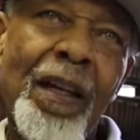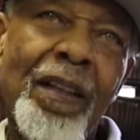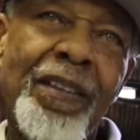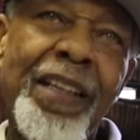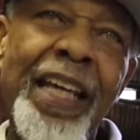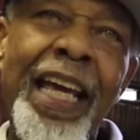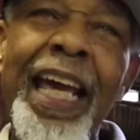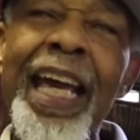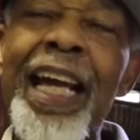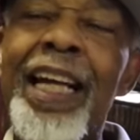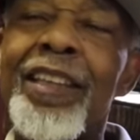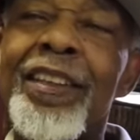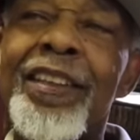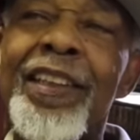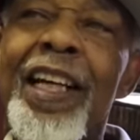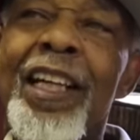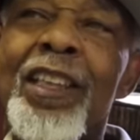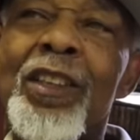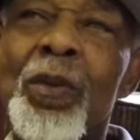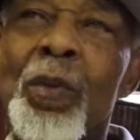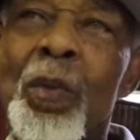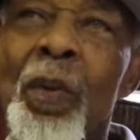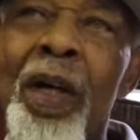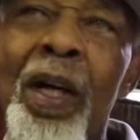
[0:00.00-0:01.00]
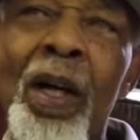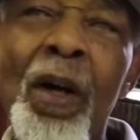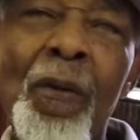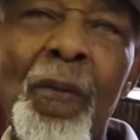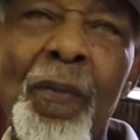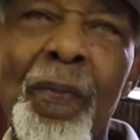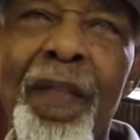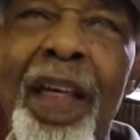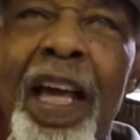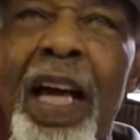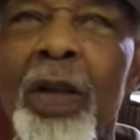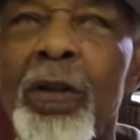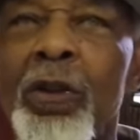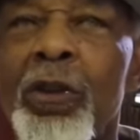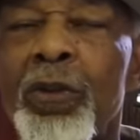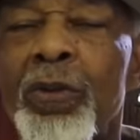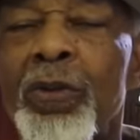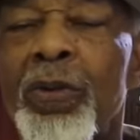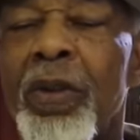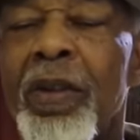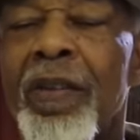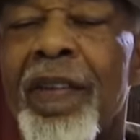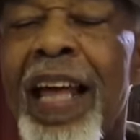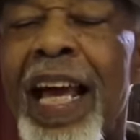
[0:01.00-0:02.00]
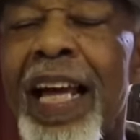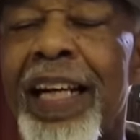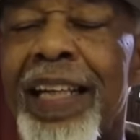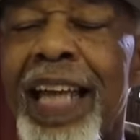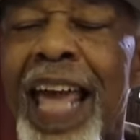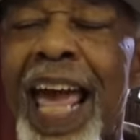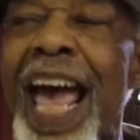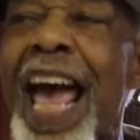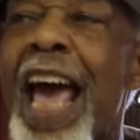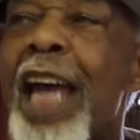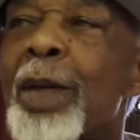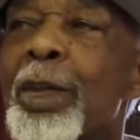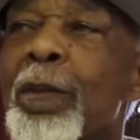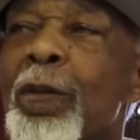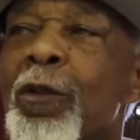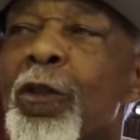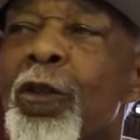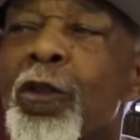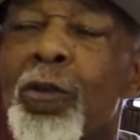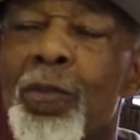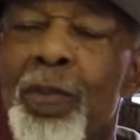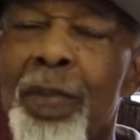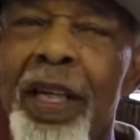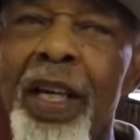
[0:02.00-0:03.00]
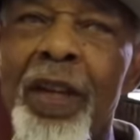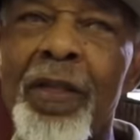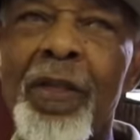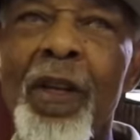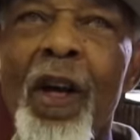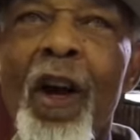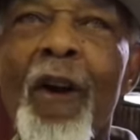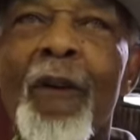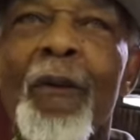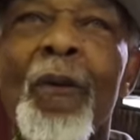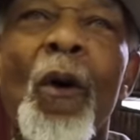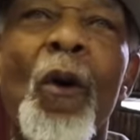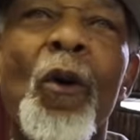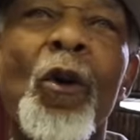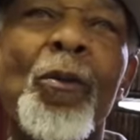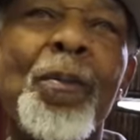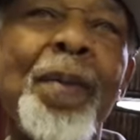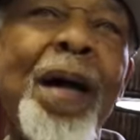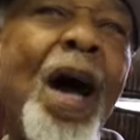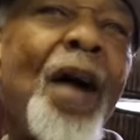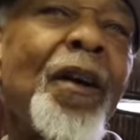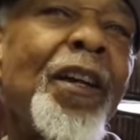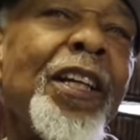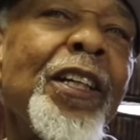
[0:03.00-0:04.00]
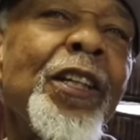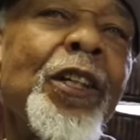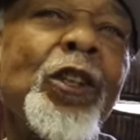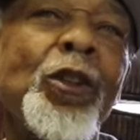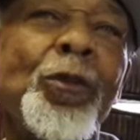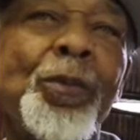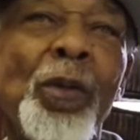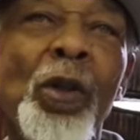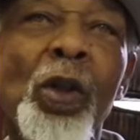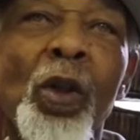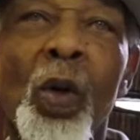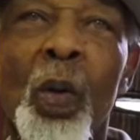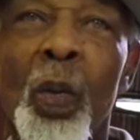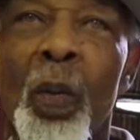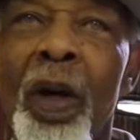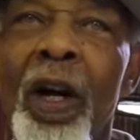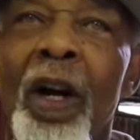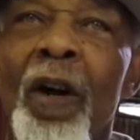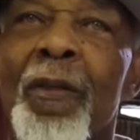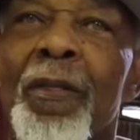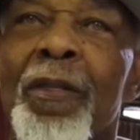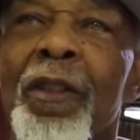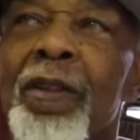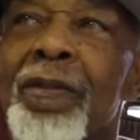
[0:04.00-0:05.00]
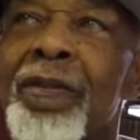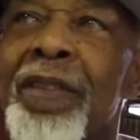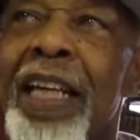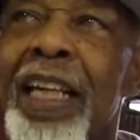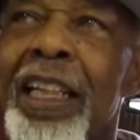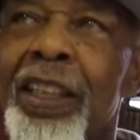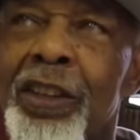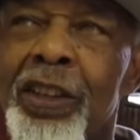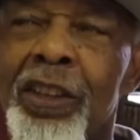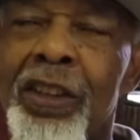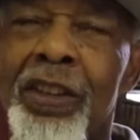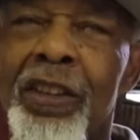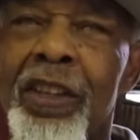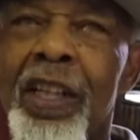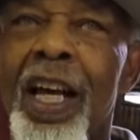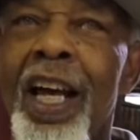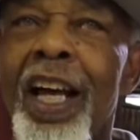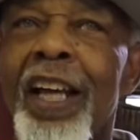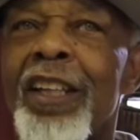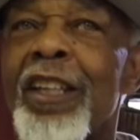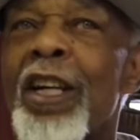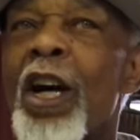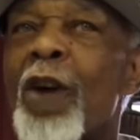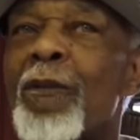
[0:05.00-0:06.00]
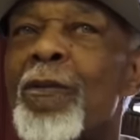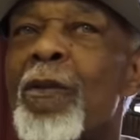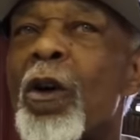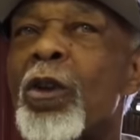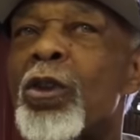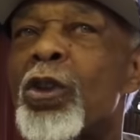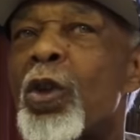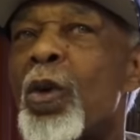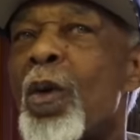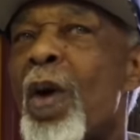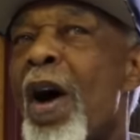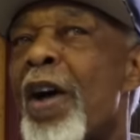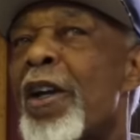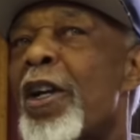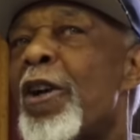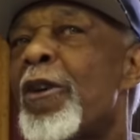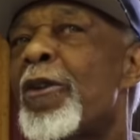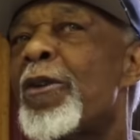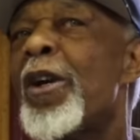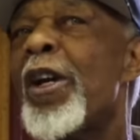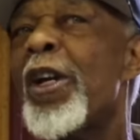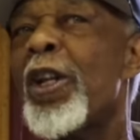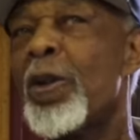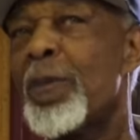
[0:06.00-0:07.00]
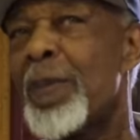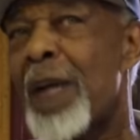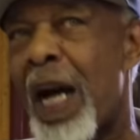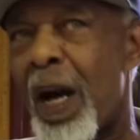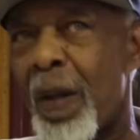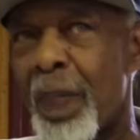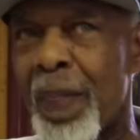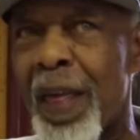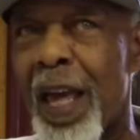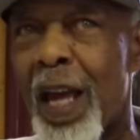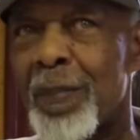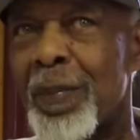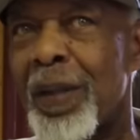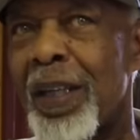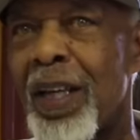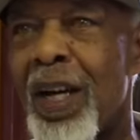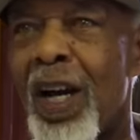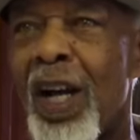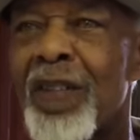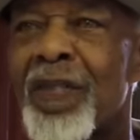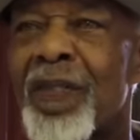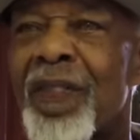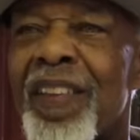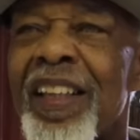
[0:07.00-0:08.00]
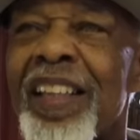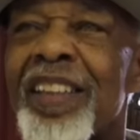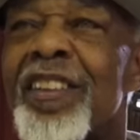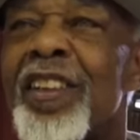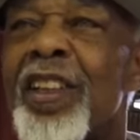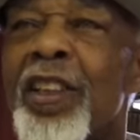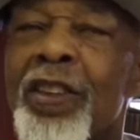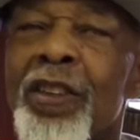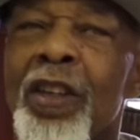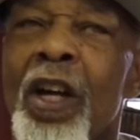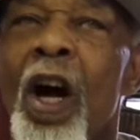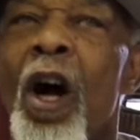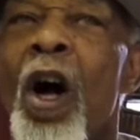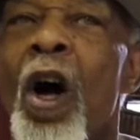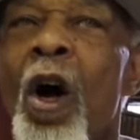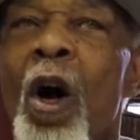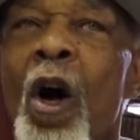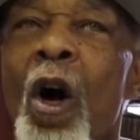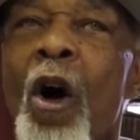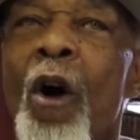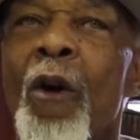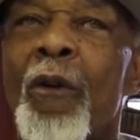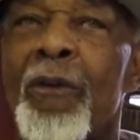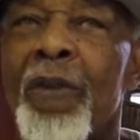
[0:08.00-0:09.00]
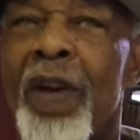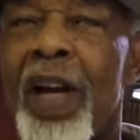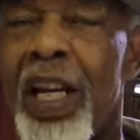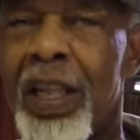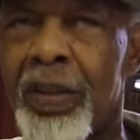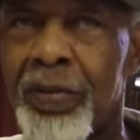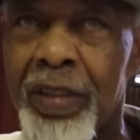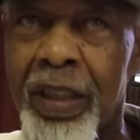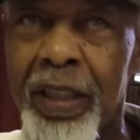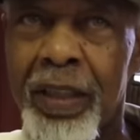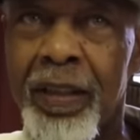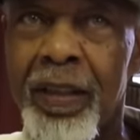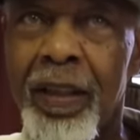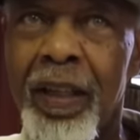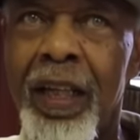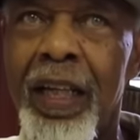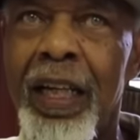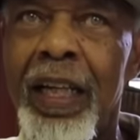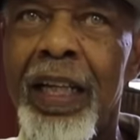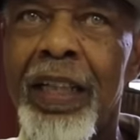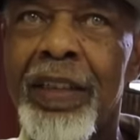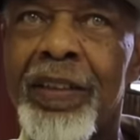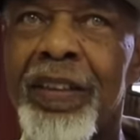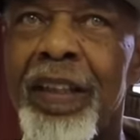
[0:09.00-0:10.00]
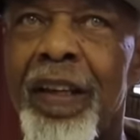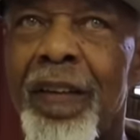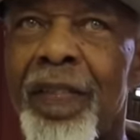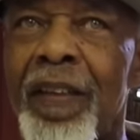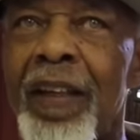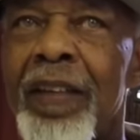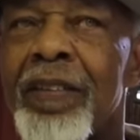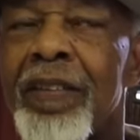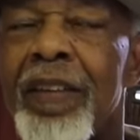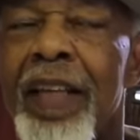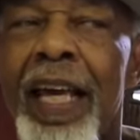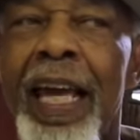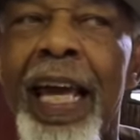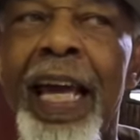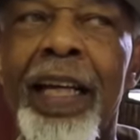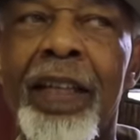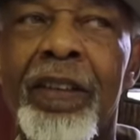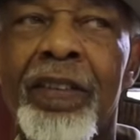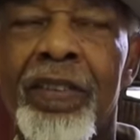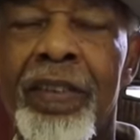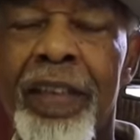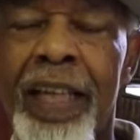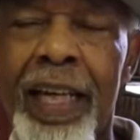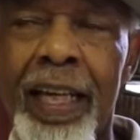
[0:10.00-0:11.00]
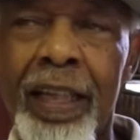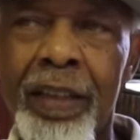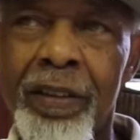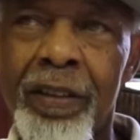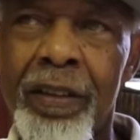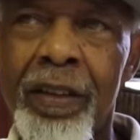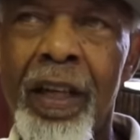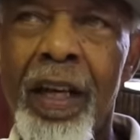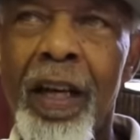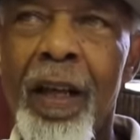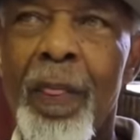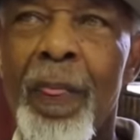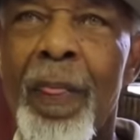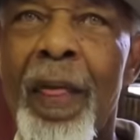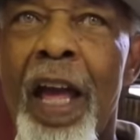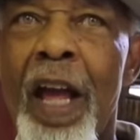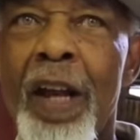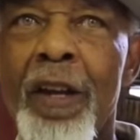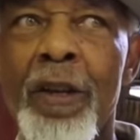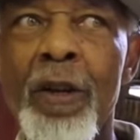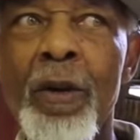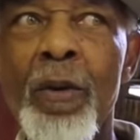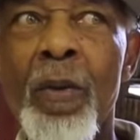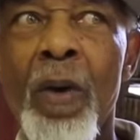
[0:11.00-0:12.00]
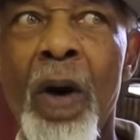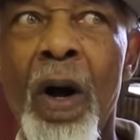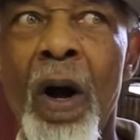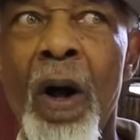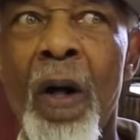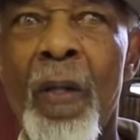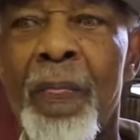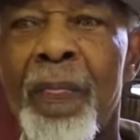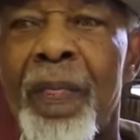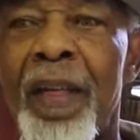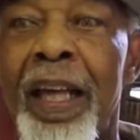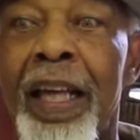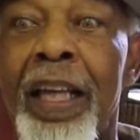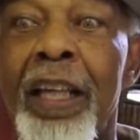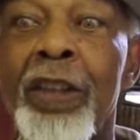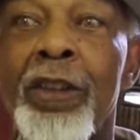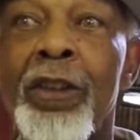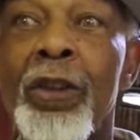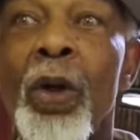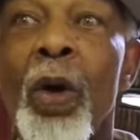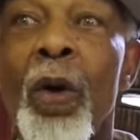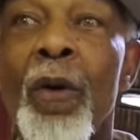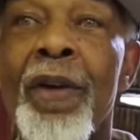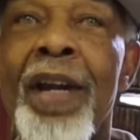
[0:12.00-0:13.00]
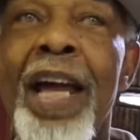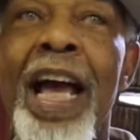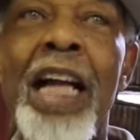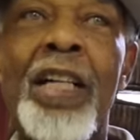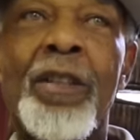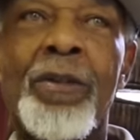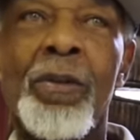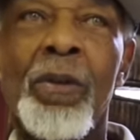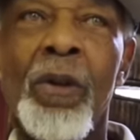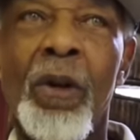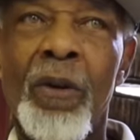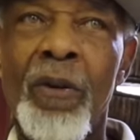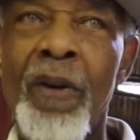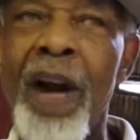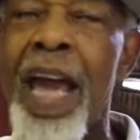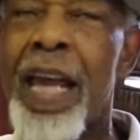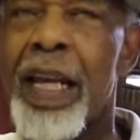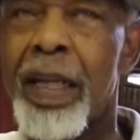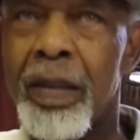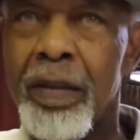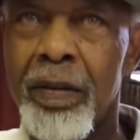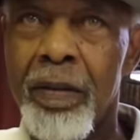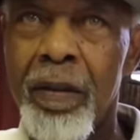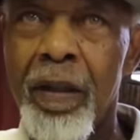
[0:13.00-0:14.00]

The excess wealth that was that Adam Smith wrote about in his book Wealth of Nations. Young folks go out and read about that because this is all relevant. See, this excess that you all think is your natural right